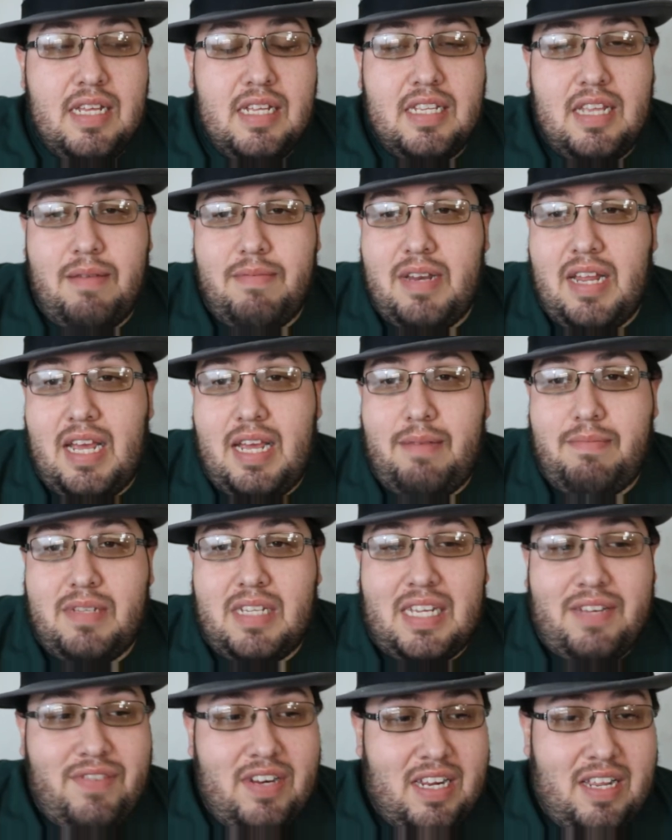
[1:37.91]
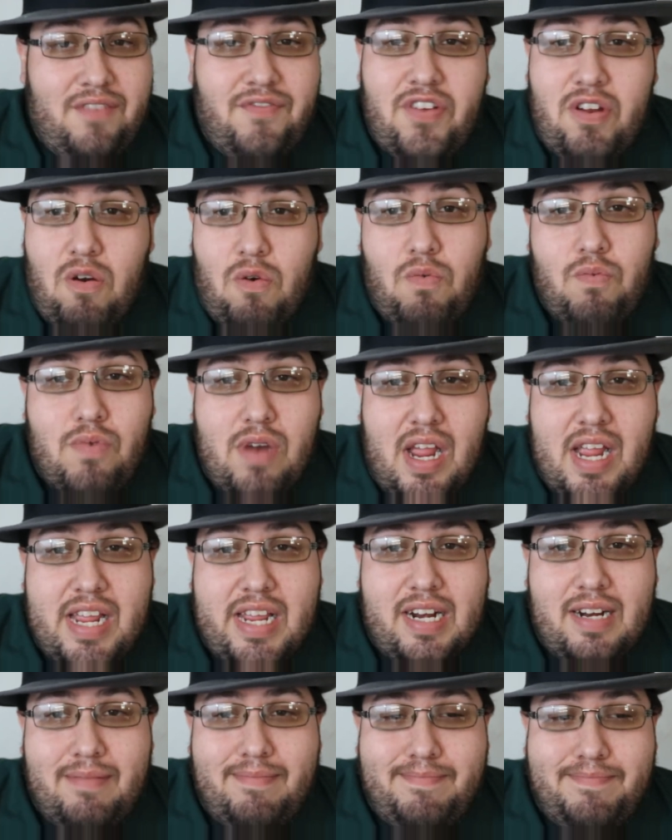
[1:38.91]
Sometimes, even if you're
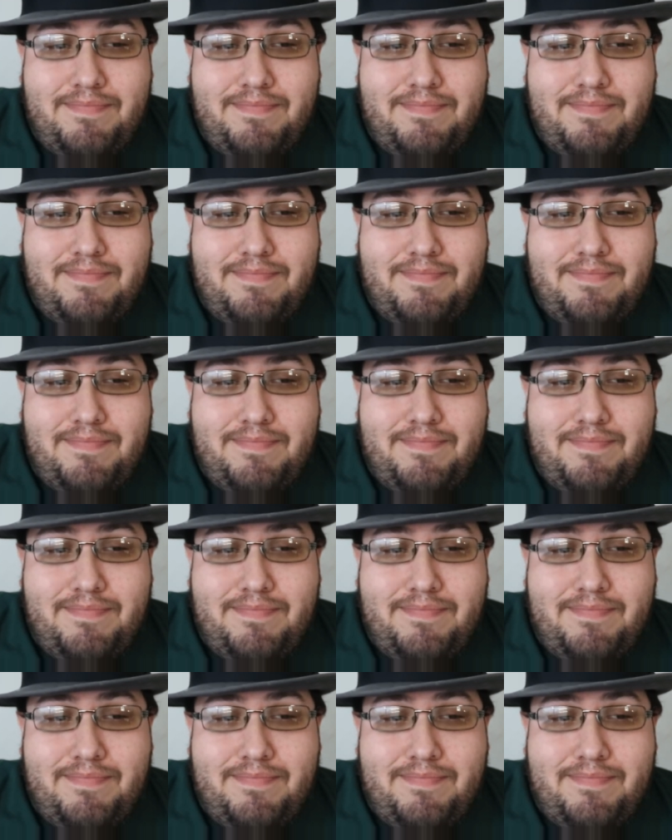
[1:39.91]
right,